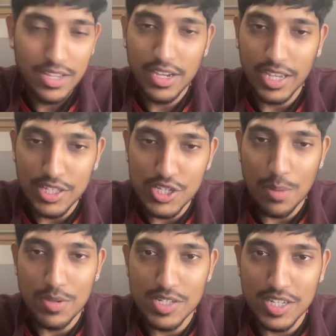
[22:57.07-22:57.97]
in the
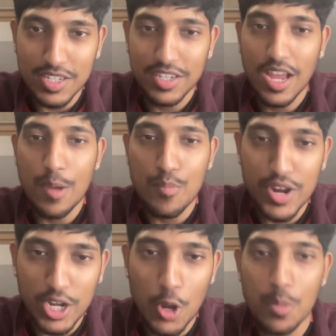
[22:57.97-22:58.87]
Champions League and
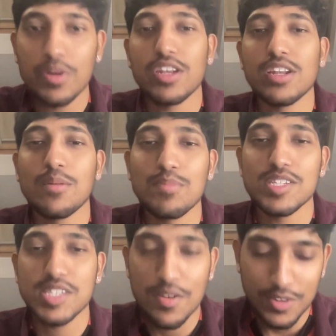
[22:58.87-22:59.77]
bring home number
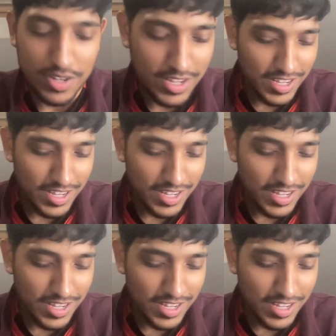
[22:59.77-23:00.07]
7.